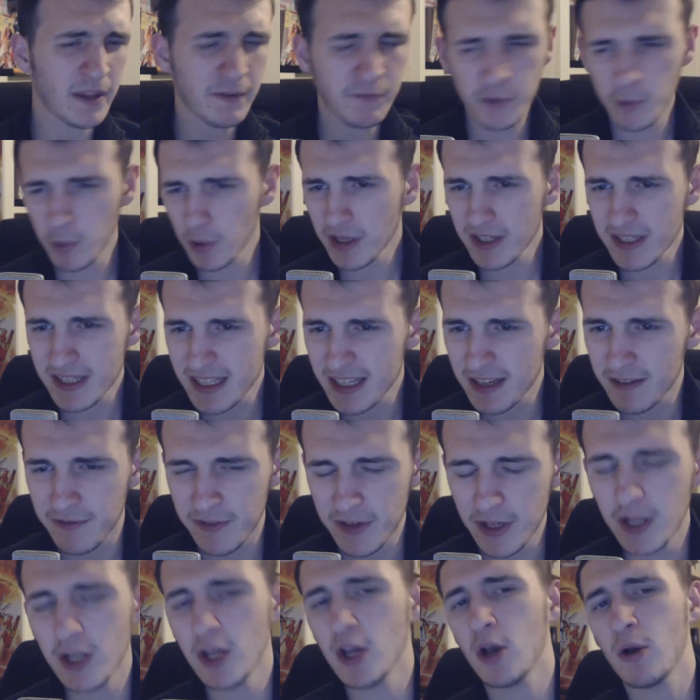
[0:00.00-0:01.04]
If you want to see a
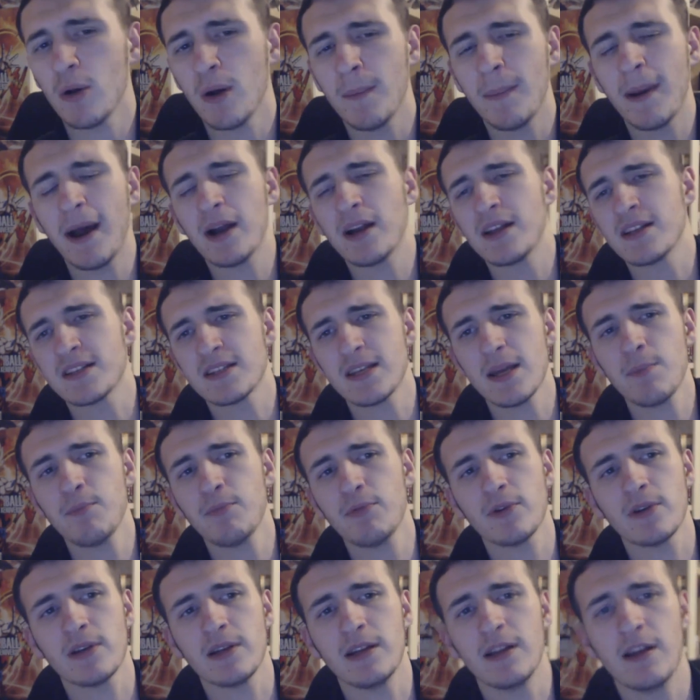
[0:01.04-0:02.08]
video about it
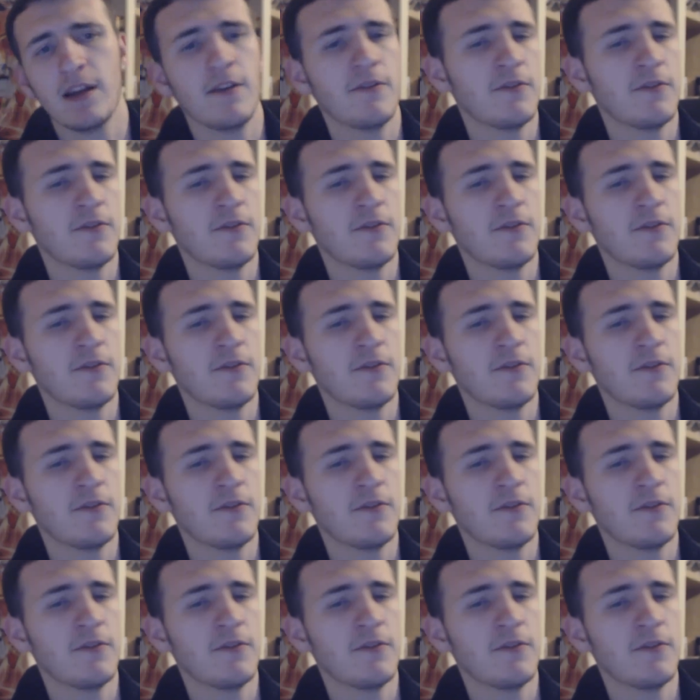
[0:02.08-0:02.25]
separately,